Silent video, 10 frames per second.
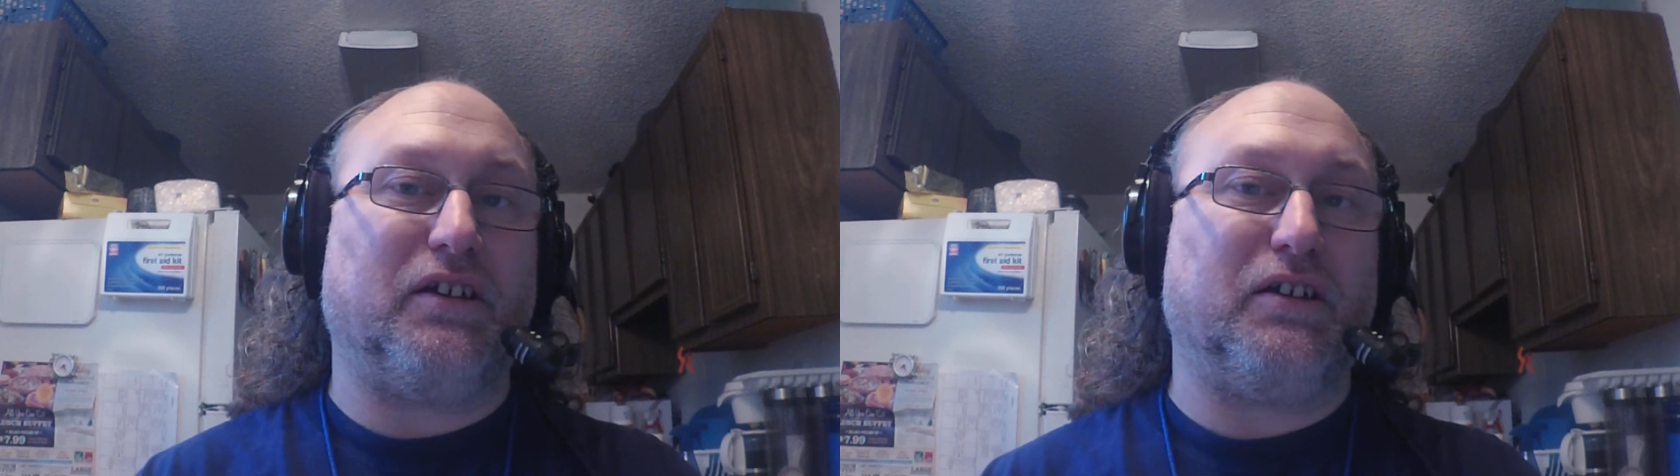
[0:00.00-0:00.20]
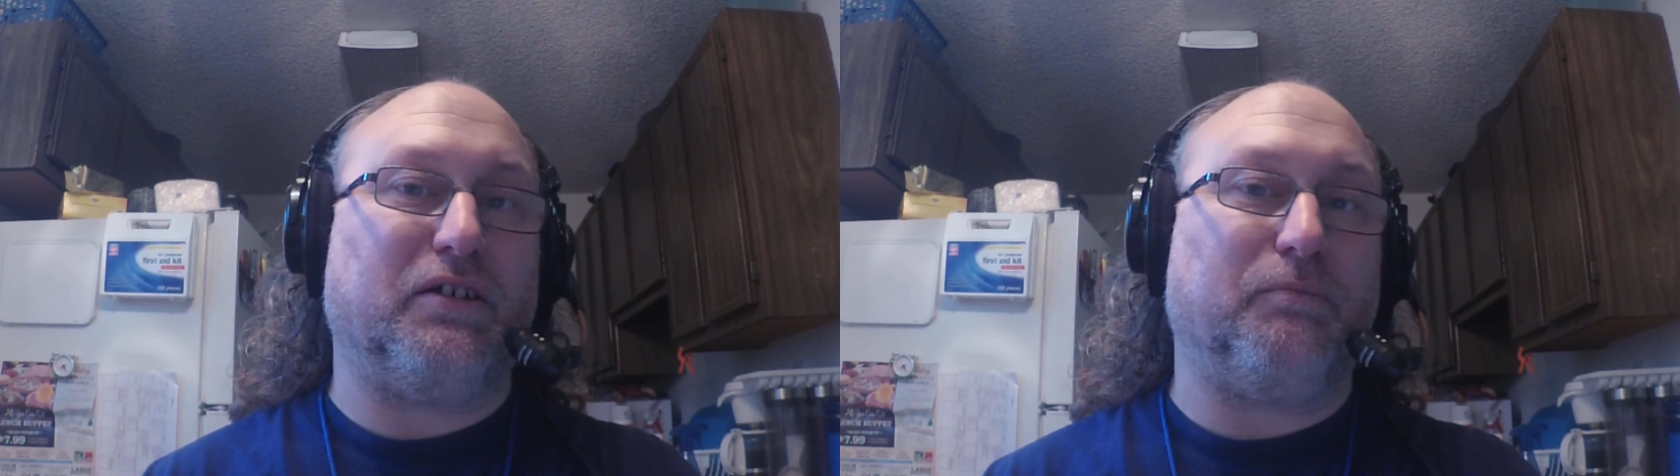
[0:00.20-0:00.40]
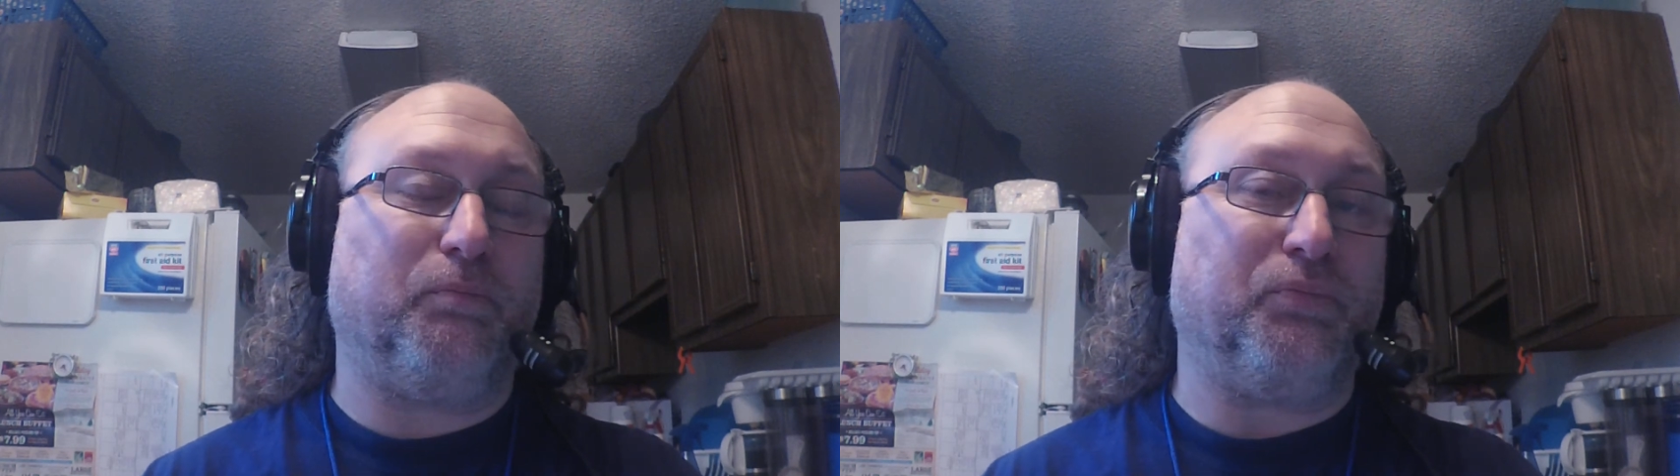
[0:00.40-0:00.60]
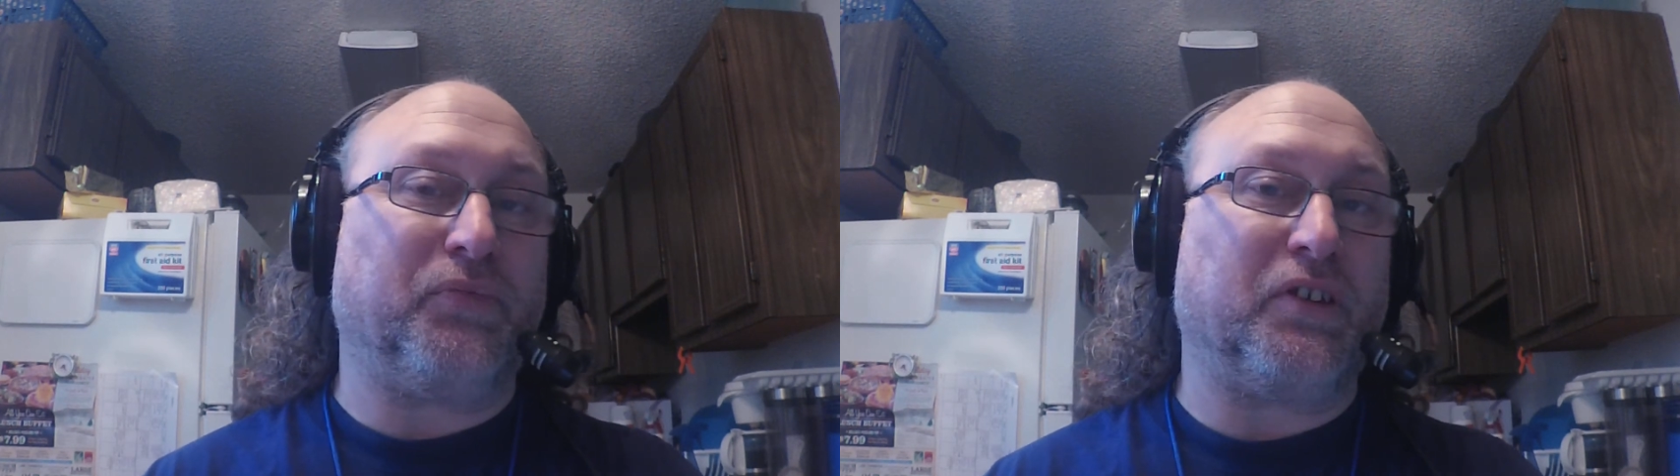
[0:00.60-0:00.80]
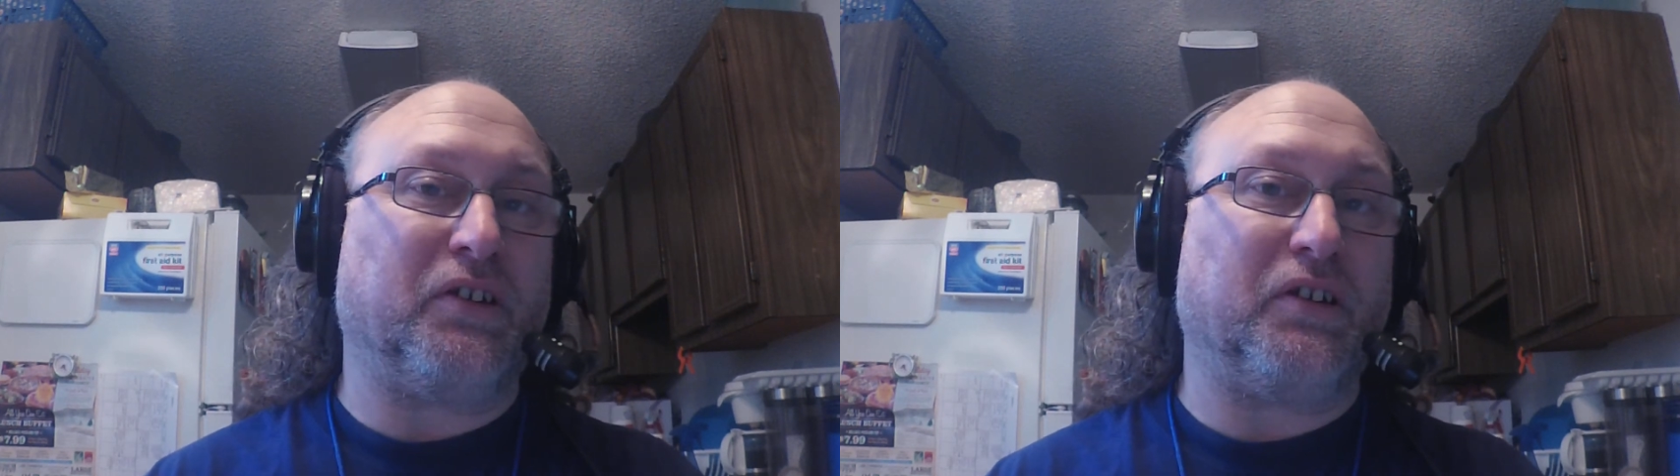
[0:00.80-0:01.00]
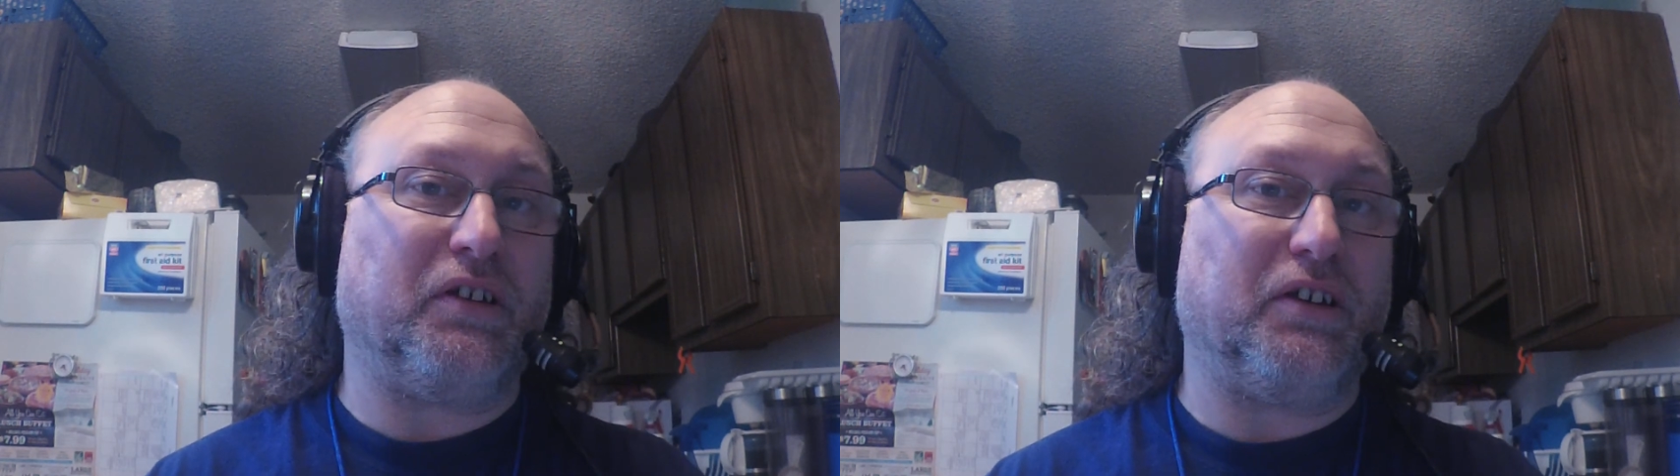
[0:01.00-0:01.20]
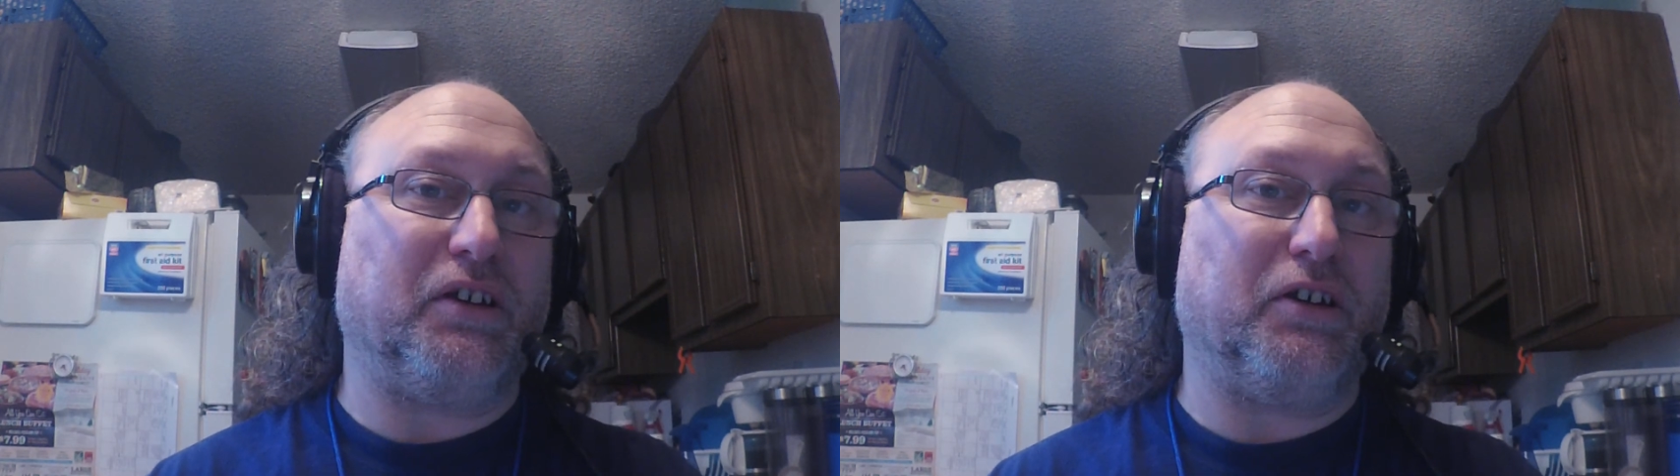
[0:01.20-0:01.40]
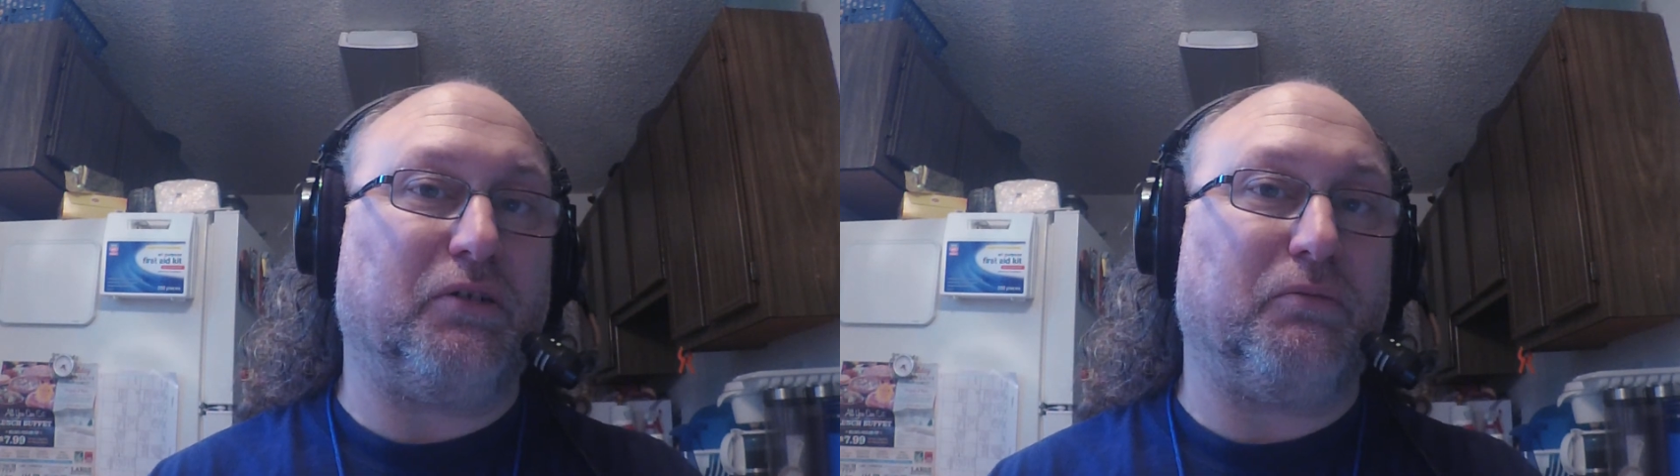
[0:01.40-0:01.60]
Um,
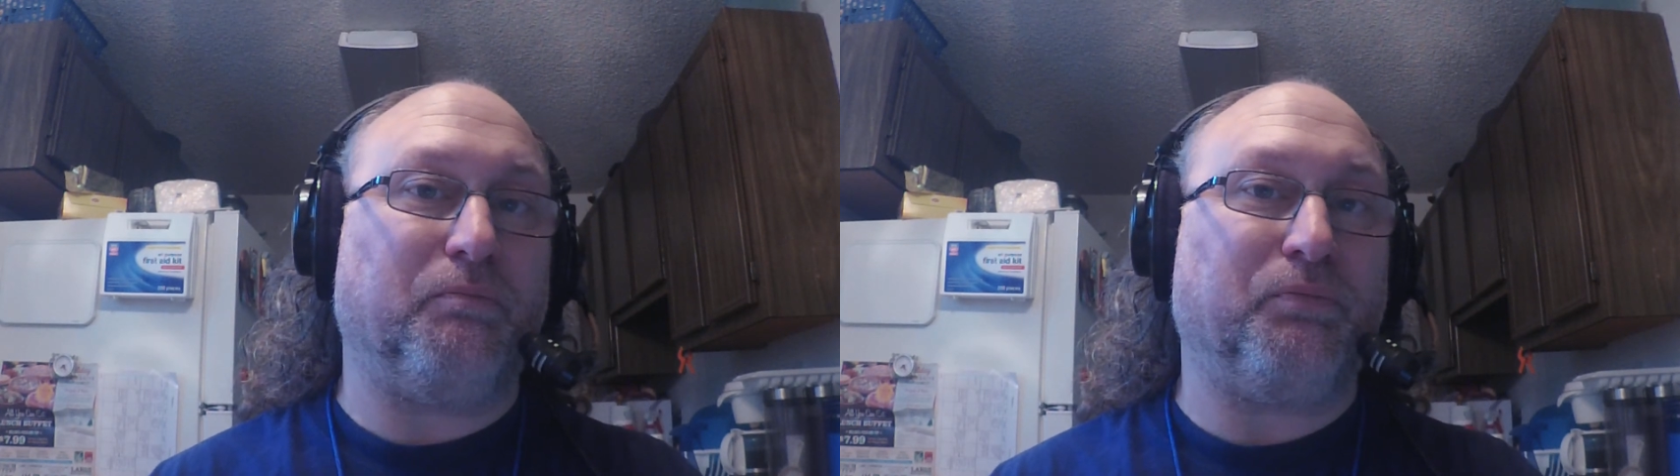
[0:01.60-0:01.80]
you know